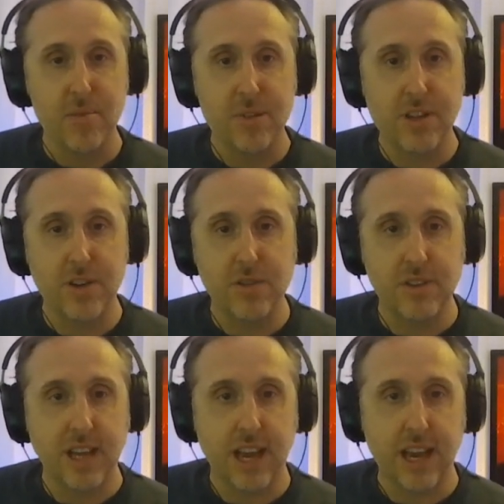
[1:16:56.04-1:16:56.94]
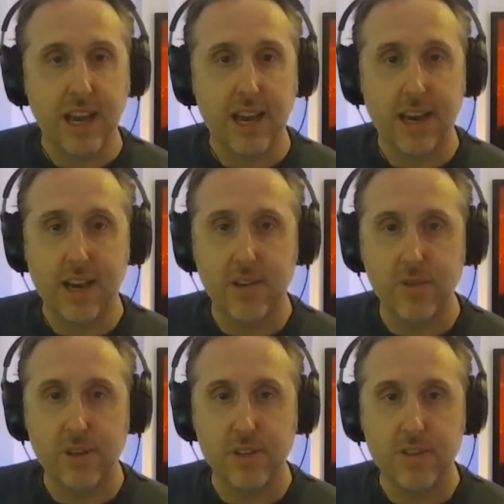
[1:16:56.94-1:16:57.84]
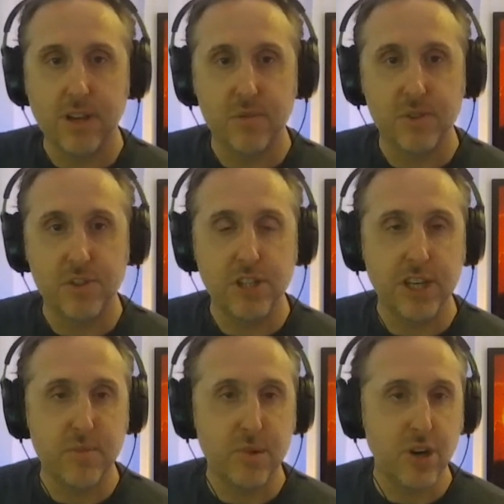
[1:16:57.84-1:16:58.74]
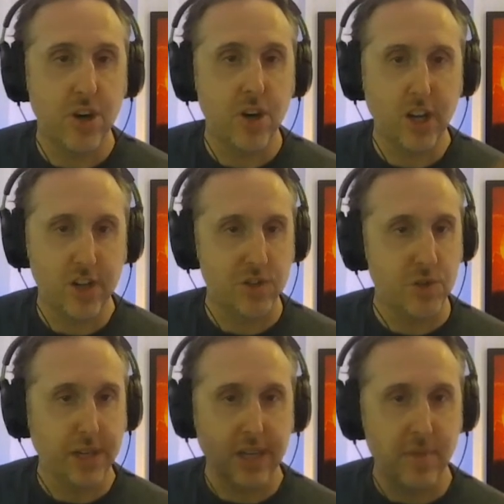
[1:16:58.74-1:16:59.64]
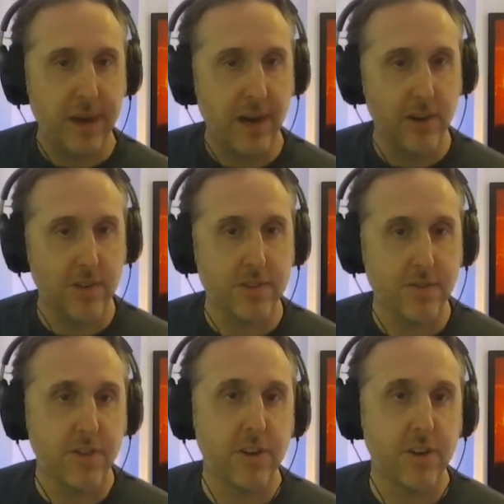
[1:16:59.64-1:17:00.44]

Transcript: episode with Simon Chadeber talking about